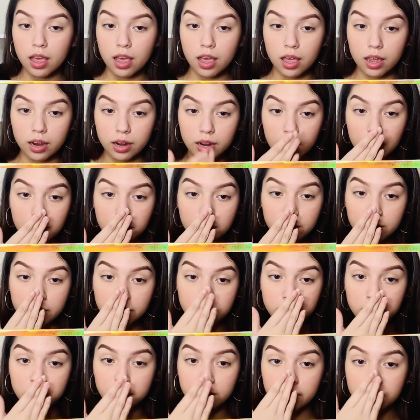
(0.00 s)
And now I'm
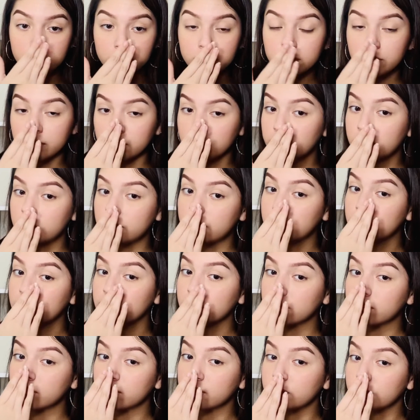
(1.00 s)
gonna
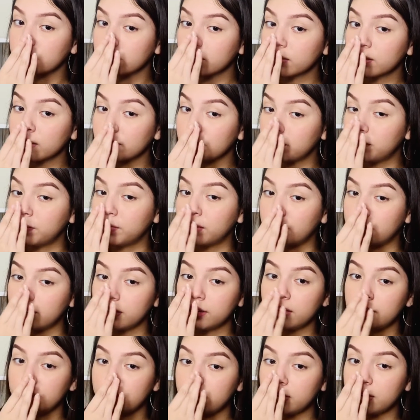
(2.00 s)
just
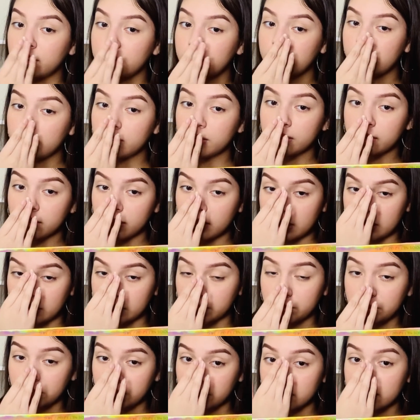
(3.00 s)
blend it in
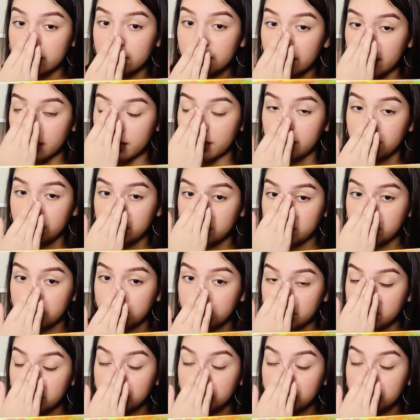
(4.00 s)
as much as I can.